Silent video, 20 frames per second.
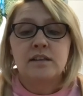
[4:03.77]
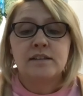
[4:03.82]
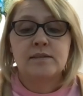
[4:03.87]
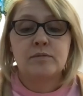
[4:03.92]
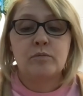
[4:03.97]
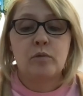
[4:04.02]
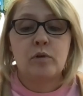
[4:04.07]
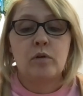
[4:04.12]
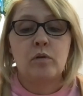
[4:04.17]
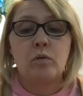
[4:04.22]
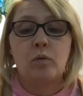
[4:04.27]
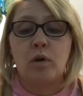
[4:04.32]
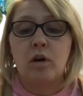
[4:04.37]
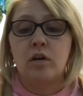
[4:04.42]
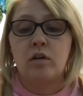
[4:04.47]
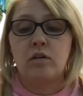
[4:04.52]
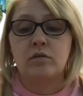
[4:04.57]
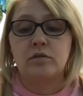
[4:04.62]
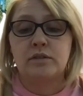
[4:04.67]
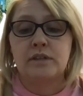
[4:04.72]
Somewhere with
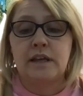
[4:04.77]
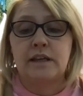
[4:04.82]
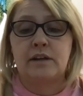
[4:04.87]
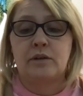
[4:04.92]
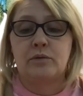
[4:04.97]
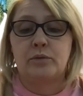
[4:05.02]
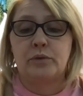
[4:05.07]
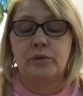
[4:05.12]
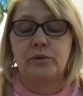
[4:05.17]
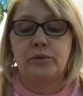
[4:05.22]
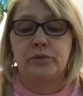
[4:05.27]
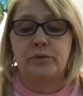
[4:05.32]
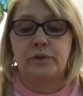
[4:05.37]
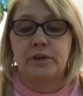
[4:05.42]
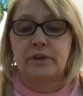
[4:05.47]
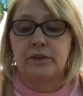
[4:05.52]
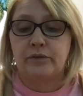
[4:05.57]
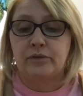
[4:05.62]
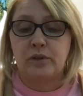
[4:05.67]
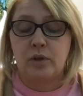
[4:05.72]
walls and a roof
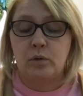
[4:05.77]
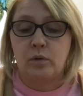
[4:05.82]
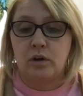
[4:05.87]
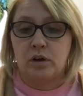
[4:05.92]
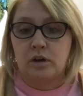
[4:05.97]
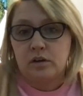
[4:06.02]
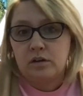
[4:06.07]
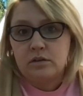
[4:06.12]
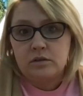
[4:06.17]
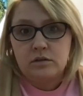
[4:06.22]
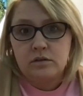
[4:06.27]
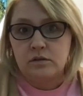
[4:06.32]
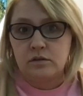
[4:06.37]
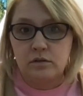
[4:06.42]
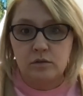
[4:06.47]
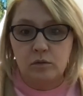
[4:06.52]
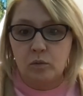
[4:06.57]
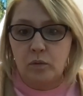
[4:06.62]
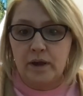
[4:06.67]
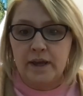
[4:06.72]
and a floor.
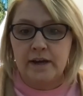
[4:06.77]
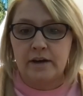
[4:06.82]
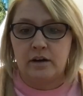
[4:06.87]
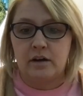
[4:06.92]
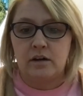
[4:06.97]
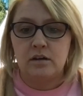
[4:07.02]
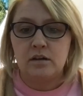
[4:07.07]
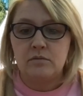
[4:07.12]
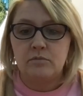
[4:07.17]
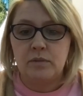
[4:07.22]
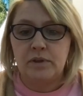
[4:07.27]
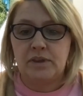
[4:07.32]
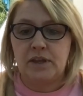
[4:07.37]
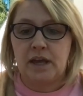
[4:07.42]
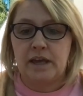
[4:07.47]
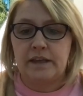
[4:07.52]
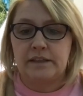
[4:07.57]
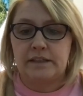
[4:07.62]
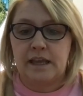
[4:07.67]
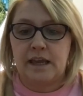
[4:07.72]
Where?
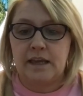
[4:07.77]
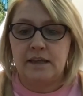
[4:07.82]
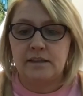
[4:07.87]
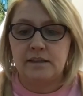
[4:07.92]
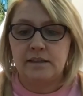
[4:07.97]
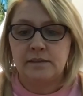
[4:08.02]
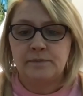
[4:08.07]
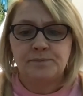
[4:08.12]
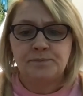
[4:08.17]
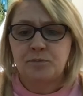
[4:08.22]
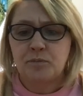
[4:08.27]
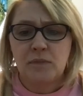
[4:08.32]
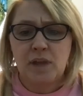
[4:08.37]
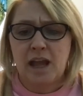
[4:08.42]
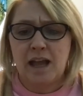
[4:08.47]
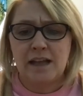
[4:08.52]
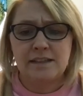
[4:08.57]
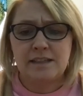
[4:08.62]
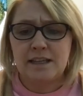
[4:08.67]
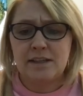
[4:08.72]
Matthias asked.
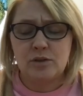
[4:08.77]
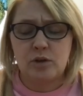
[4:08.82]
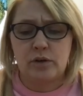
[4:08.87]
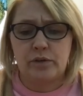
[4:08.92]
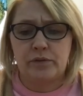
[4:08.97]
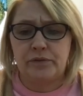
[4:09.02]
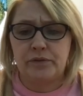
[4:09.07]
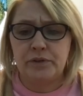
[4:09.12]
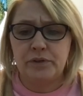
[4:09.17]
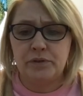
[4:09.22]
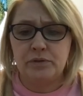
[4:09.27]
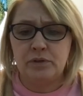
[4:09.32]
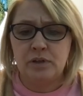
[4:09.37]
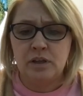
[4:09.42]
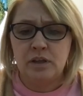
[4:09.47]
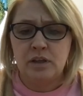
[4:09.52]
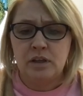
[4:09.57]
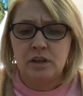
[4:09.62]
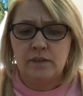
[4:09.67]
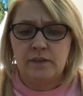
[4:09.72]
IDs aren't food.
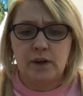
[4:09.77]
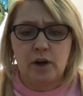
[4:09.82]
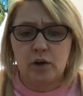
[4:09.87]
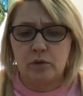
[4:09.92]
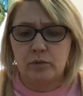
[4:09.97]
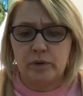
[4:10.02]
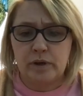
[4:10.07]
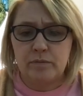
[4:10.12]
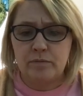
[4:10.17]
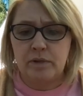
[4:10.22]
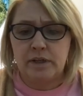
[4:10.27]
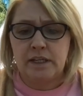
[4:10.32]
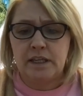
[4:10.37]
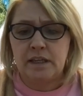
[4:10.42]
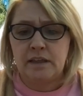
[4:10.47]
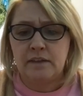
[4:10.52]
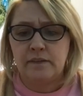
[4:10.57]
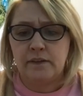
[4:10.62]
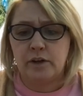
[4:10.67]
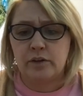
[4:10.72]
They aren't rent money.
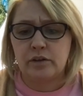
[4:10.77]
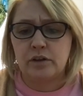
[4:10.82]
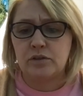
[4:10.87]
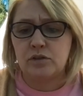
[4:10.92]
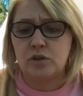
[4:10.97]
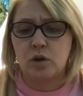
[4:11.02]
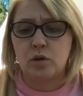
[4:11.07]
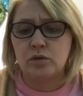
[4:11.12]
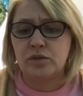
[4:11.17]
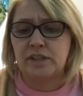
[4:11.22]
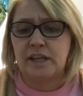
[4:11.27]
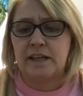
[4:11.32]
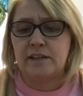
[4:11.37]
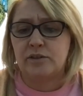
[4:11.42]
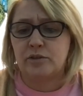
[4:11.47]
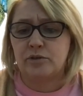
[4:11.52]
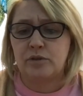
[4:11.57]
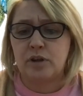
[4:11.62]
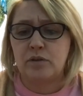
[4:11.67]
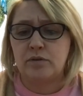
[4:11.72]
They aren't adults to
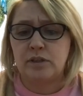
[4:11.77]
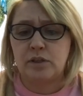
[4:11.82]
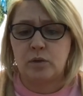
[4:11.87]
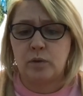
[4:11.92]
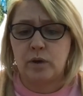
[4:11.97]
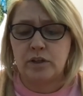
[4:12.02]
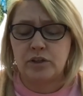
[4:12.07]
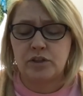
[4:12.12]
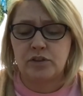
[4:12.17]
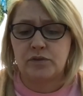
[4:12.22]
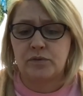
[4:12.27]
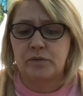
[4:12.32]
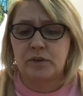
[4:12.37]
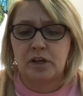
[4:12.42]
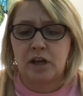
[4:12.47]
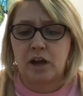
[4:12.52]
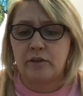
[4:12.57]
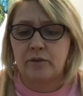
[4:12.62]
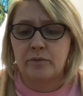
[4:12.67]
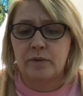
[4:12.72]
answer nosy questions from the
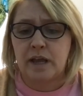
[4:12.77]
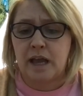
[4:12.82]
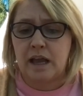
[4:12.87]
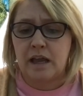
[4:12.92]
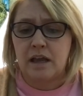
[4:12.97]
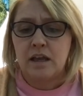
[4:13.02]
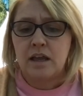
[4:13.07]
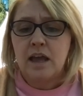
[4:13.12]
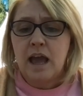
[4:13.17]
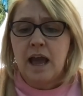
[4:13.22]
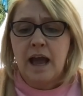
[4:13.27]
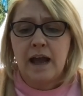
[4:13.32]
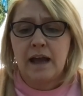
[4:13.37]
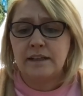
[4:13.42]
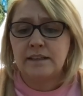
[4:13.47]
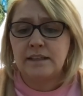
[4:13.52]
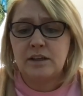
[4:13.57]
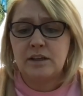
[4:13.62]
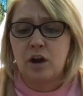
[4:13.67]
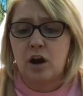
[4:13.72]
government.
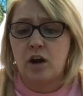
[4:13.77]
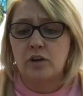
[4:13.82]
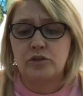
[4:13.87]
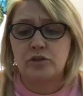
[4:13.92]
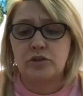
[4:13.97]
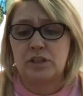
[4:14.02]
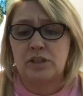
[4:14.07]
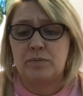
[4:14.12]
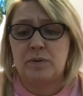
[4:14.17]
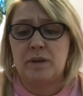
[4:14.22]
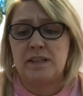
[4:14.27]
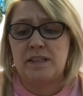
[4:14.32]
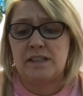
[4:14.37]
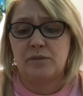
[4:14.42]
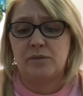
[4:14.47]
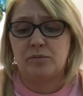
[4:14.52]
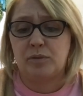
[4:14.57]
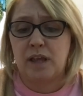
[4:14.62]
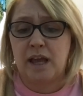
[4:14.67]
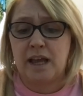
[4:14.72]
ID cards are just pieces
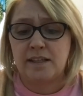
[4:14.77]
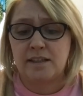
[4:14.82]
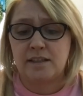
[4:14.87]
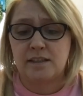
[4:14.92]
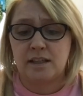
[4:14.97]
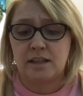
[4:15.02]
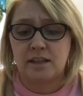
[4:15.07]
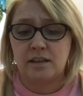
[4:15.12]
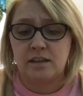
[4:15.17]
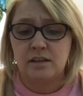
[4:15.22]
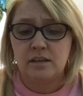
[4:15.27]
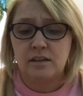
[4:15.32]
of plastic.